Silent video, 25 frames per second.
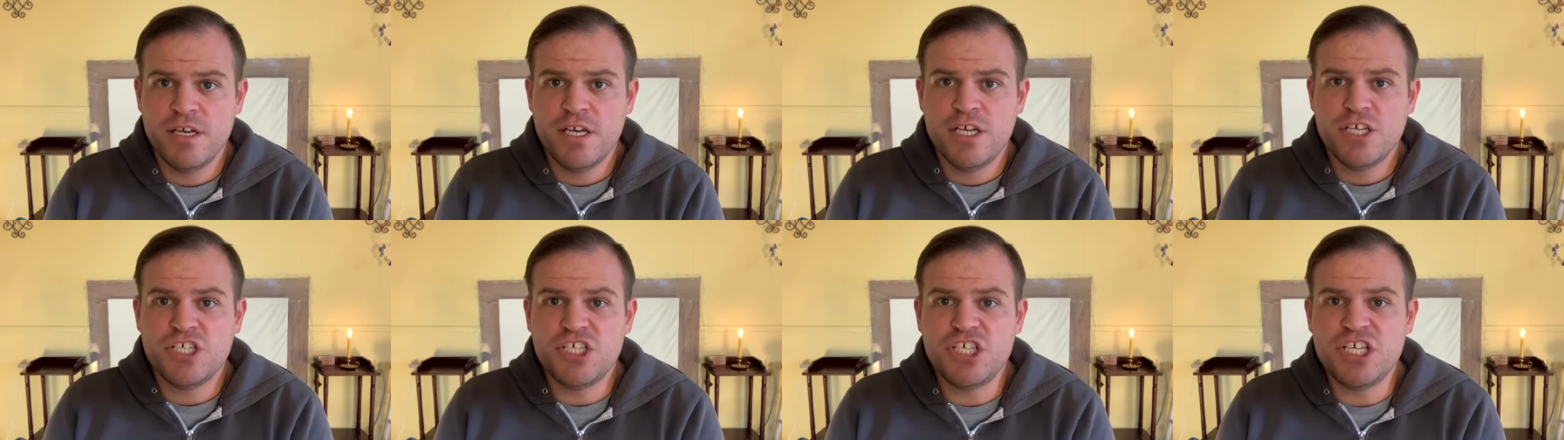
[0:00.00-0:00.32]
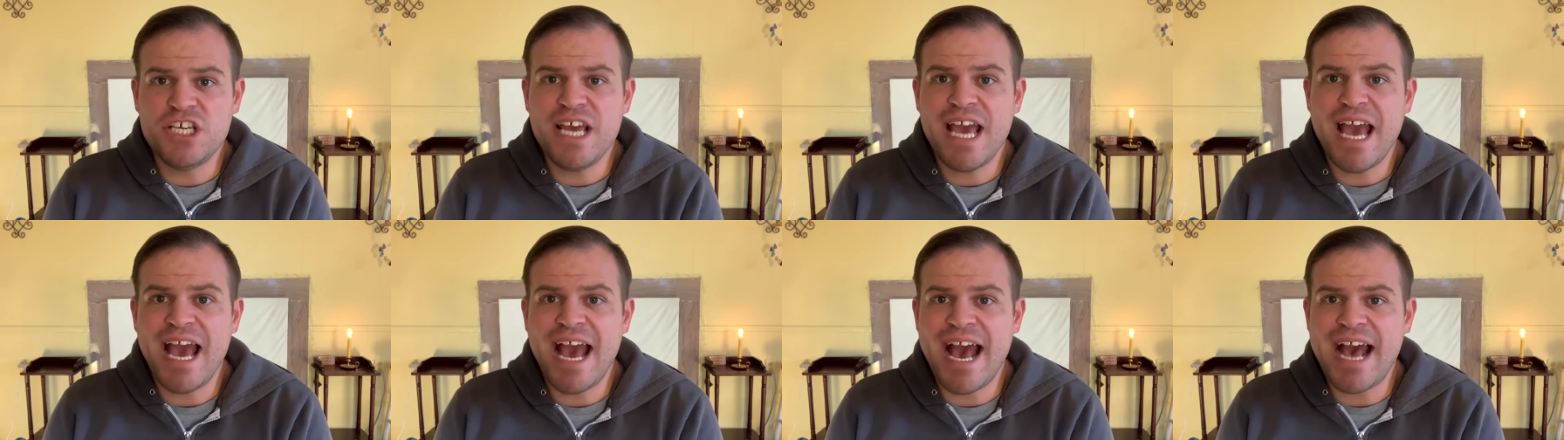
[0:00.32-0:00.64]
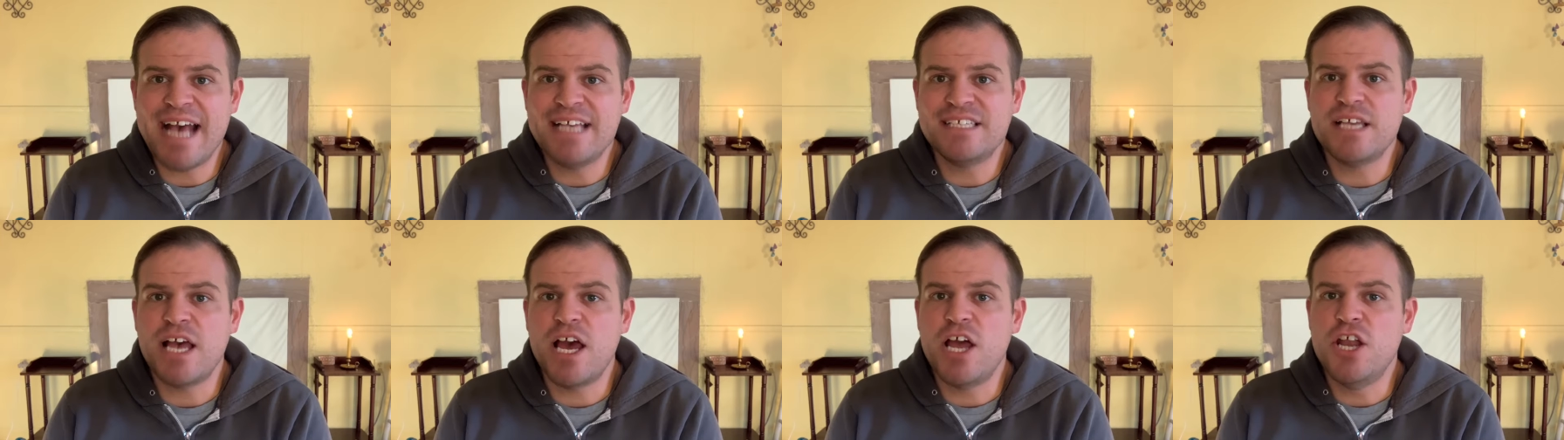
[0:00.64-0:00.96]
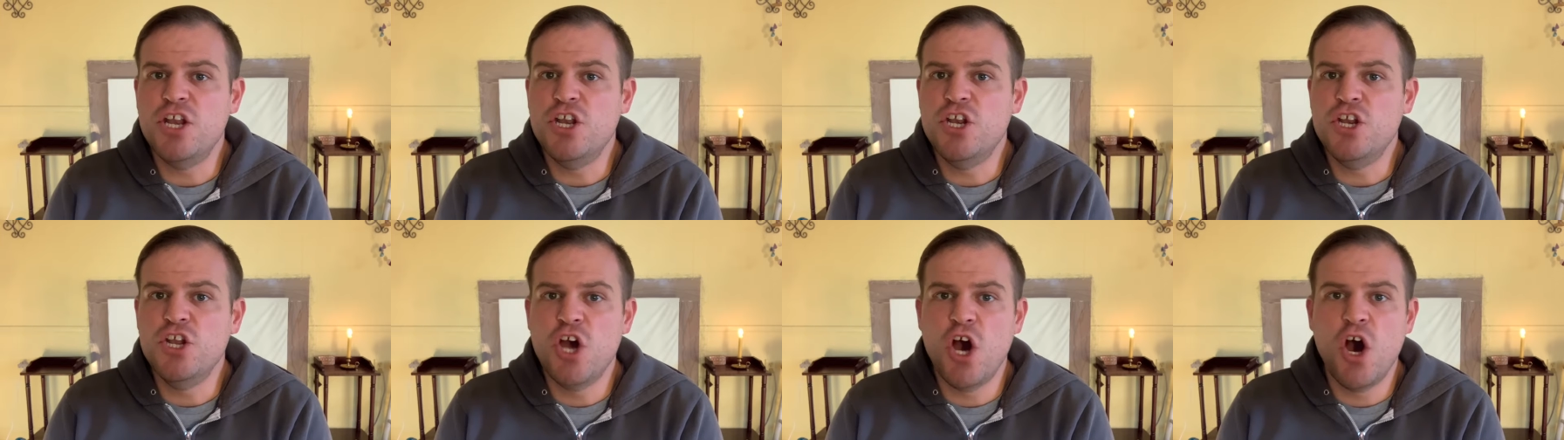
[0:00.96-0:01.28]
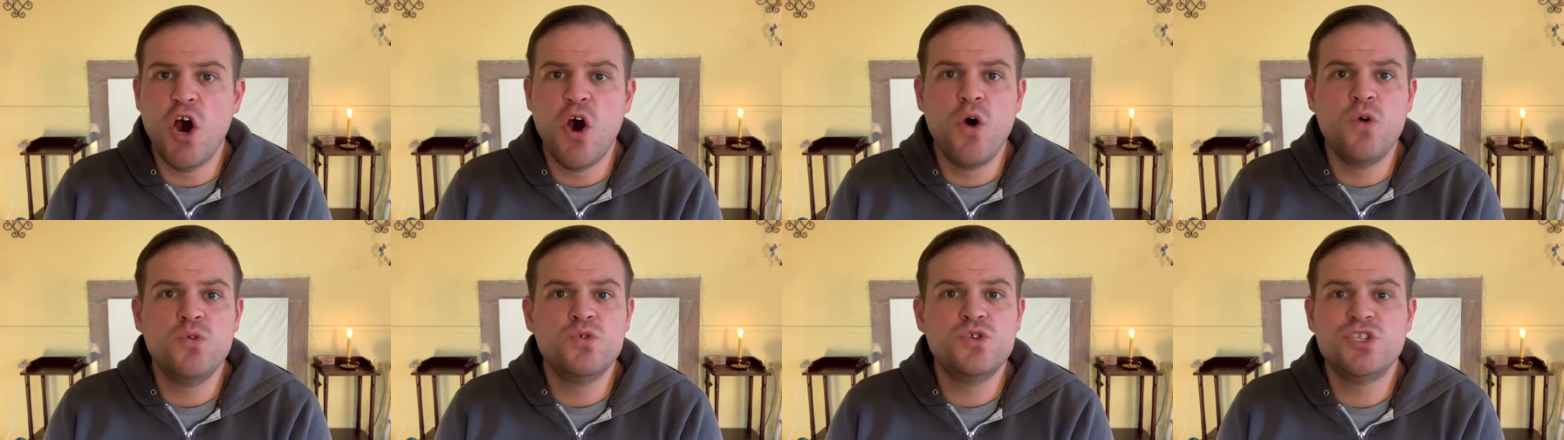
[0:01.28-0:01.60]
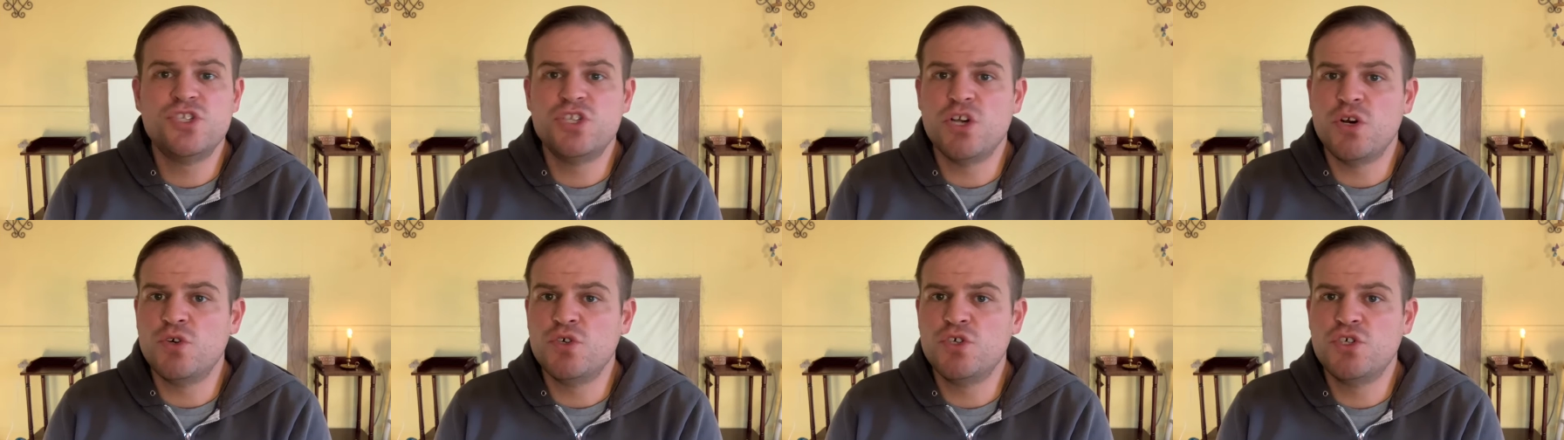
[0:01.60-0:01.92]
She has no
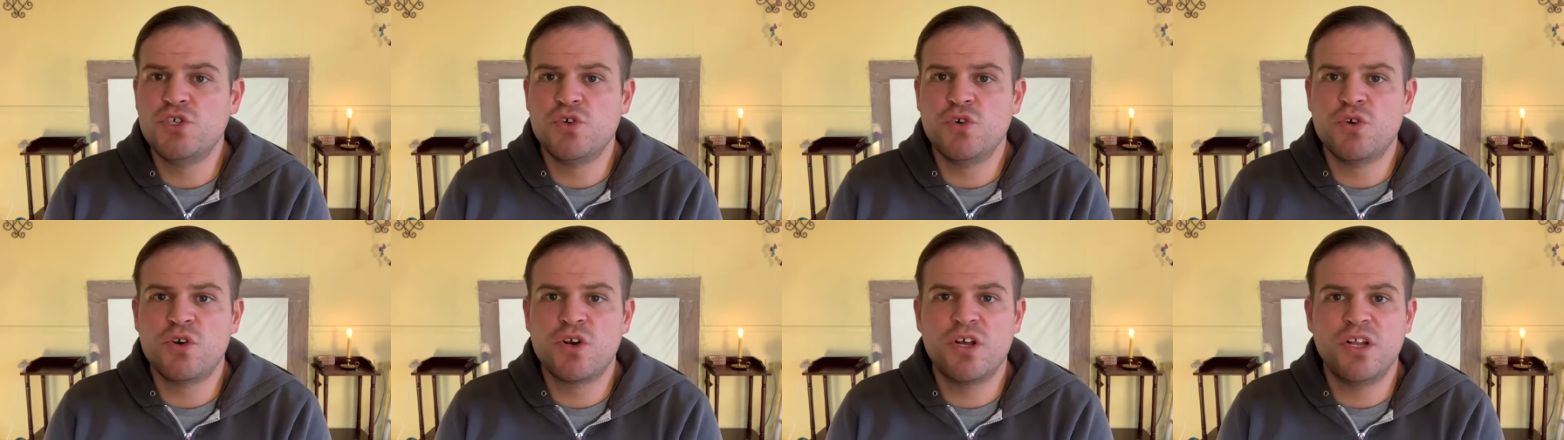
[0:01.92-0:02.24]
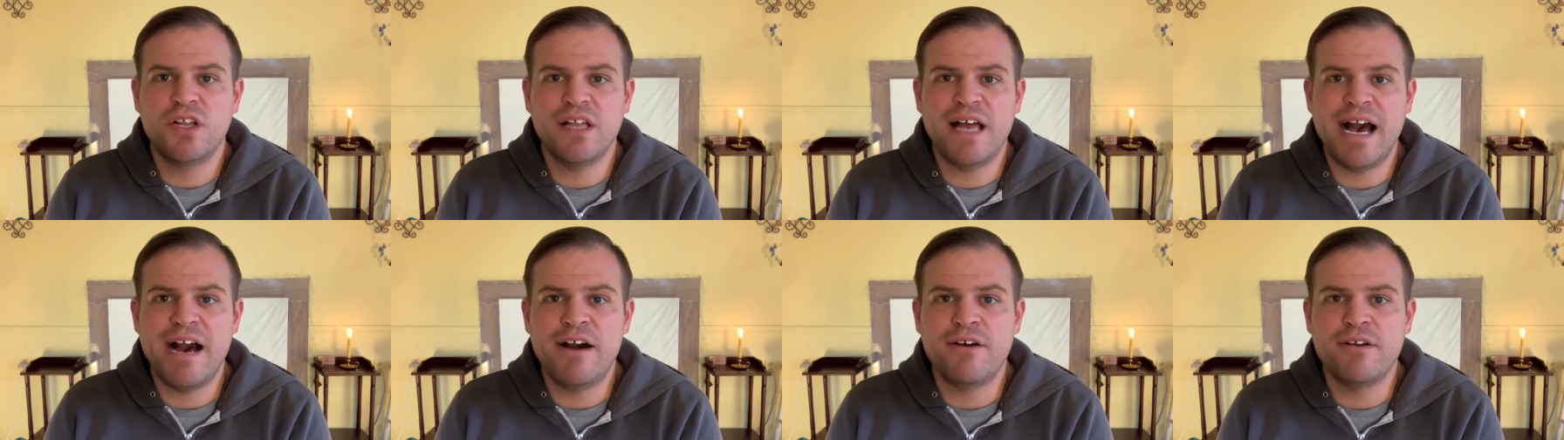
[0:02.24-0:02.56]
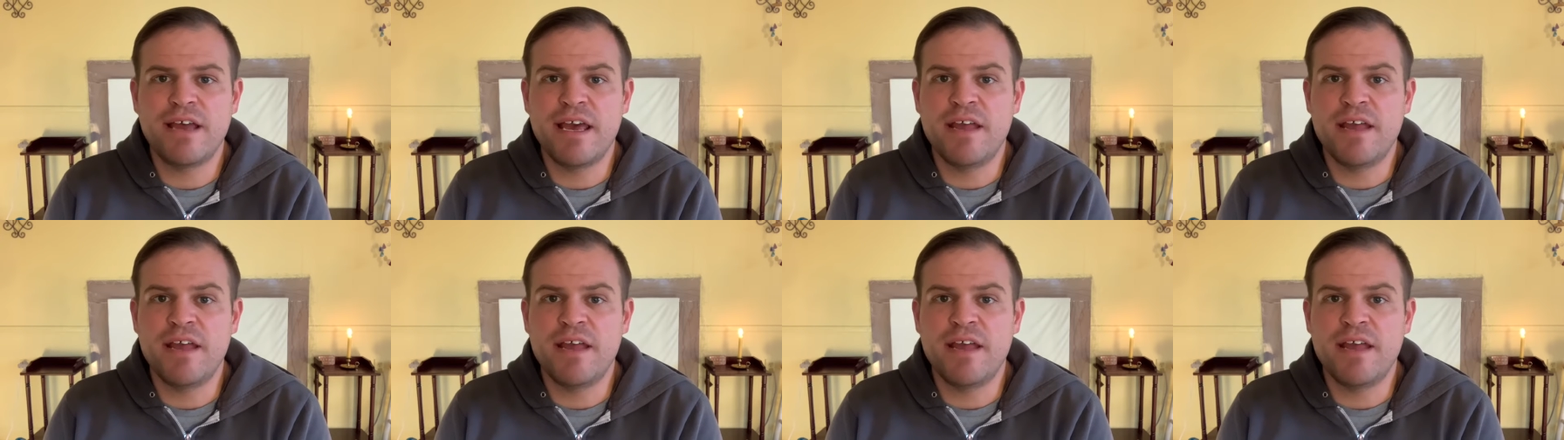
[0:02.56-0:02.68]
social clout,